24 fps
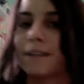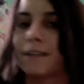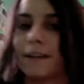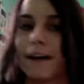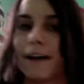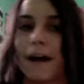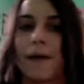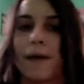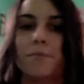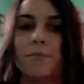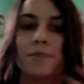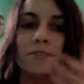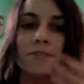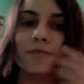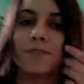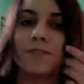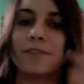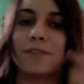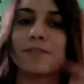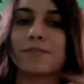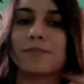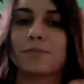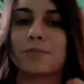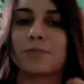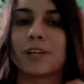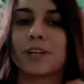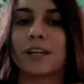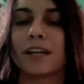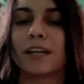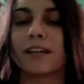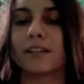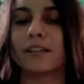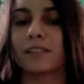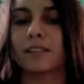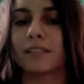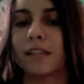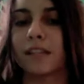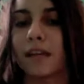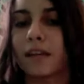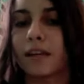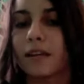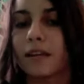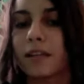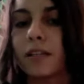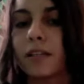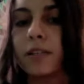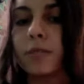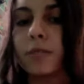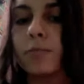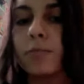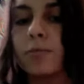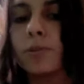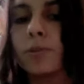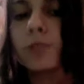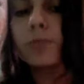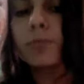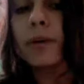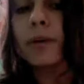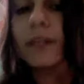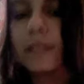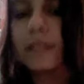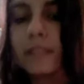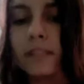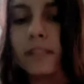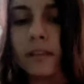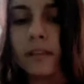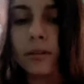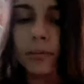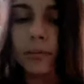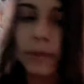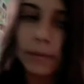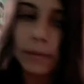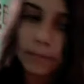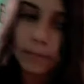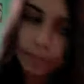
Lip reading: I'm just full of bright ideas today. Spray these a little bit.